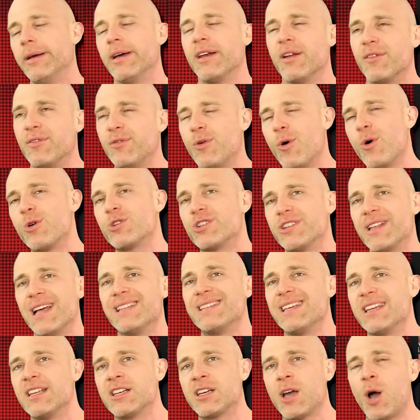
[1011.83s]
And unfortunately
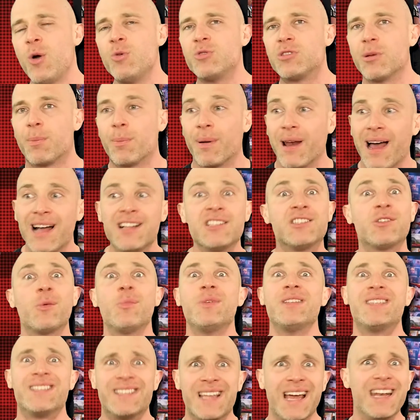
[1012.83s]
that didn't go to plan,
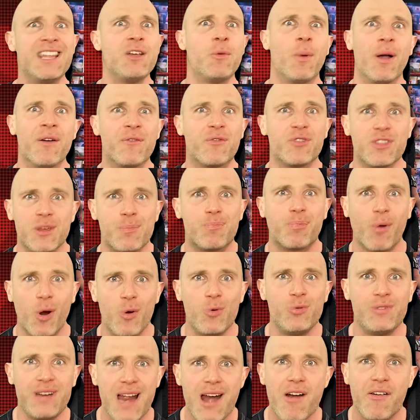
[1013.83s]
so instead he went for the
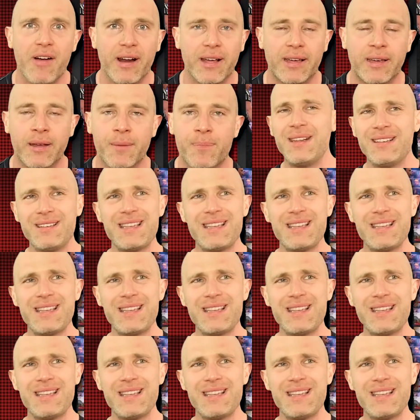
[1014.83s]
bro Derek.